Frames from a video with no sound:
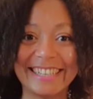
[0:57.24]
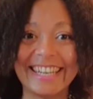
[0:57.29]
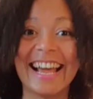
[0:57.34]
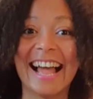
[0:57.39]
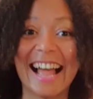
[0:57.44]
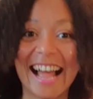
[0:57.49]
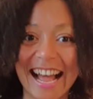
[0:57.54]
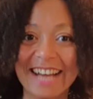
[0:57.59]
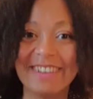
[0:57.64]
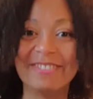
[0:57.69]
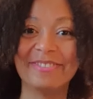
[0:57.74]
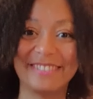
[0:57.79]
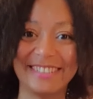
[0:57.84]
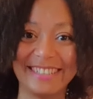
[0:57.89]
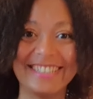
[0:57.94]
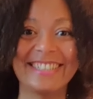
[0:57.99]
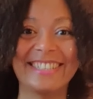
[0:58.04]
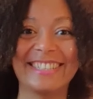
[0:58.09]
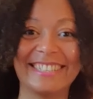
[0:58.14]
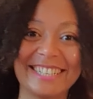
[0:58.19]
have
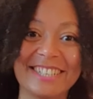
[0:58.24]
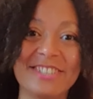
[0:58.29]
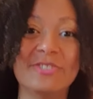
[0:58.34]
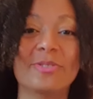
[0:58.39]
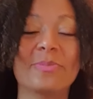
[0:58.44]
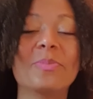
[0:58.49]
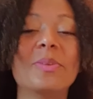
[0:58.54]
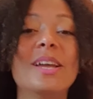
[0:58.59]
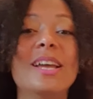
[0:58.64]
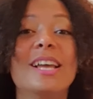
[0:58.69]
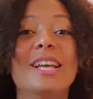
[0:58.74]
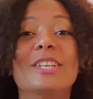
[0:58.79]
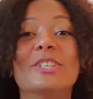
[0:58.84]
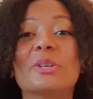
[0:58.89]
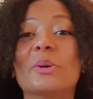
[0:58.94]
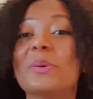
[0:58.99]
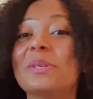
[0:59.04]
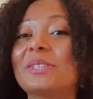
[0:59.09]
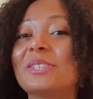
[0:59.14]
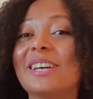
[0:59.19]
this syndrome. So
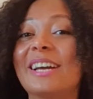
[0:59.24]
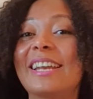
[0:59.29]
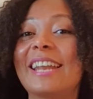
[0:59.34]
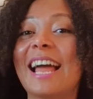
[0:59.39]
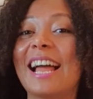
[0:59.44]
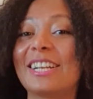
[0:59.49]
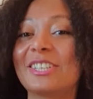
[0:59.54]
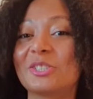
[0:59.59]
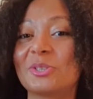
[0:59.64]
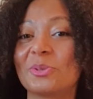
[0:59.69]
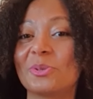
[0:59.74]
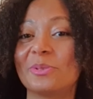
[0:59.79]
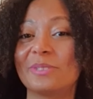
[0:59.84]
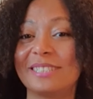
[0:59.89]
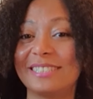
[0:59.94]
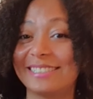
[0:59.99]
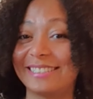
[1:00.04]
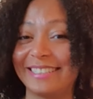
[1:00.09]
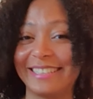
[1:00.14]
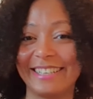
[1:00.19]
it's not an actual
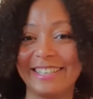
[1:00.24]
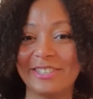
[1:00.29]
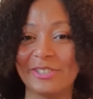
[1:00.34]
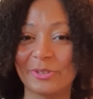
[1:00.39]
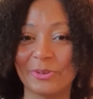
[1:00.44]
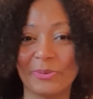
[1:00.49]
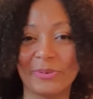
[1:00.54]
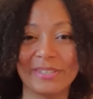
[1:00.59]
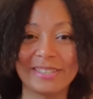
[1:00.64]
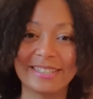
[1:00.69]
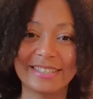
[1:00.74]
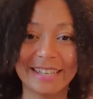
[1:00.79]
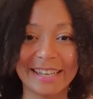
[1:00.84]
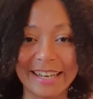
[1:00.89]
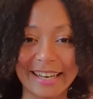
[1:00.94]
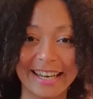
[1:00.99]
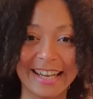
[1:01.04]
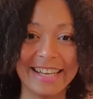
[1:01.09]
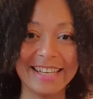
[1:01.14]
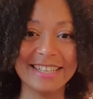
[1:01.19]
disease or a
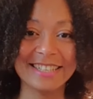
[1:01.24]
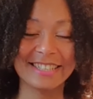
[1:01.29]
sickness,